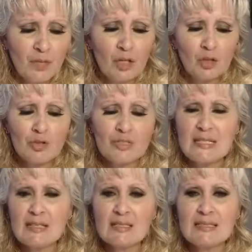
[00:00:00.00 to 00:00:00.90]
learn
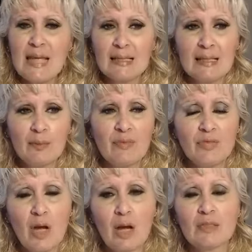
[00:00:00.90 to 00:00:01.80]
skills daily. We've
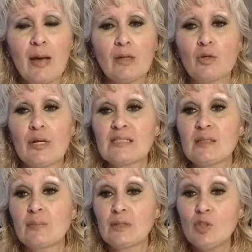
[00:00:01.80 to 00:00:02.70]
talked about learning
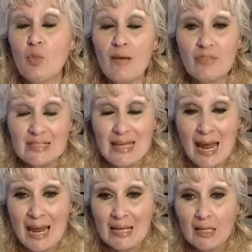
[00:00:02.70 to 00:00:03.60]
something new every
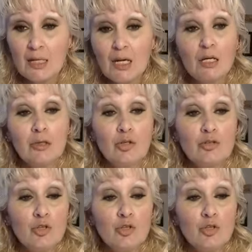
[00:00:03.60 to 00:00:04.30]
day. Learn new